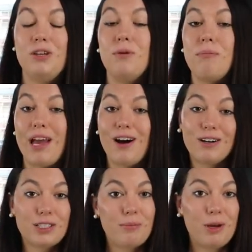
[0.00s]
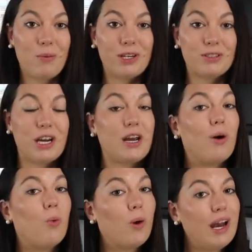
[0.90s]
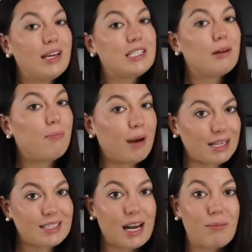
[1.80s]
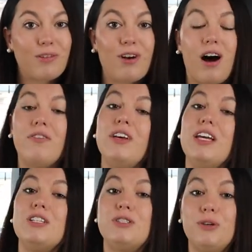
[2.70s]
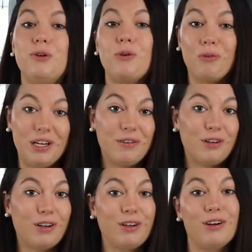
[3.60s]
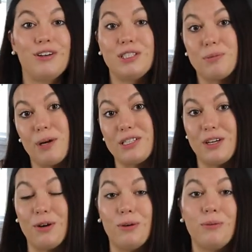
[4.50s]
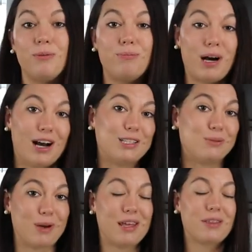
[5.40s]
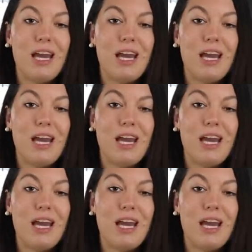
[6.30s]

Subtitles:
You may also be wondering, what is the best type of coffee to refill your Nespresso pods with?